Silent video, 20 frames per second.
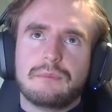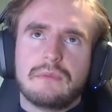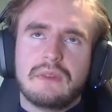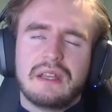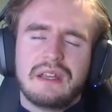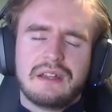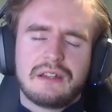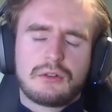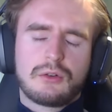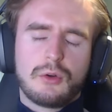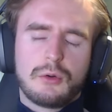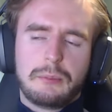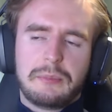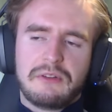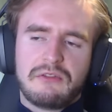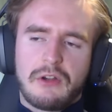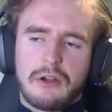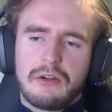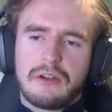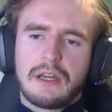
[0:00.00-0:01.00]
it could
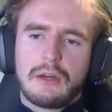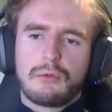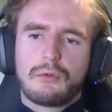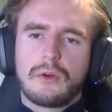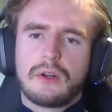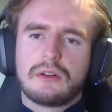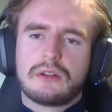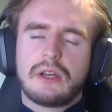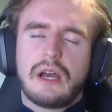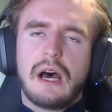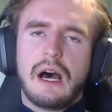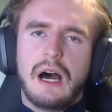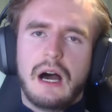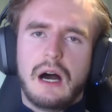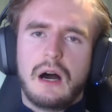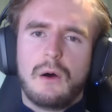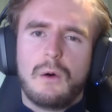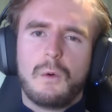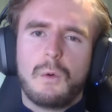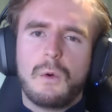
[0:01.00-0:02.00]
be very different
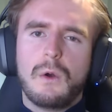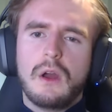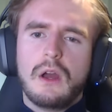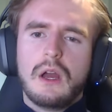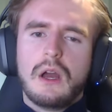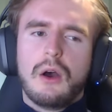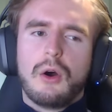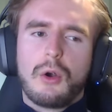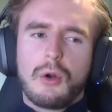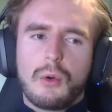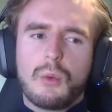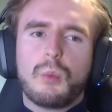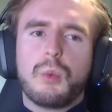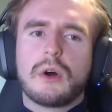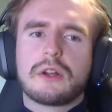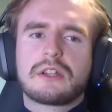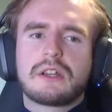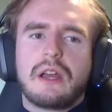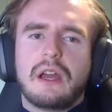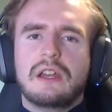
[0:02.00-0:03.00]
how or
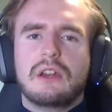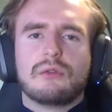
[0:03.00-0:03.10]
what kind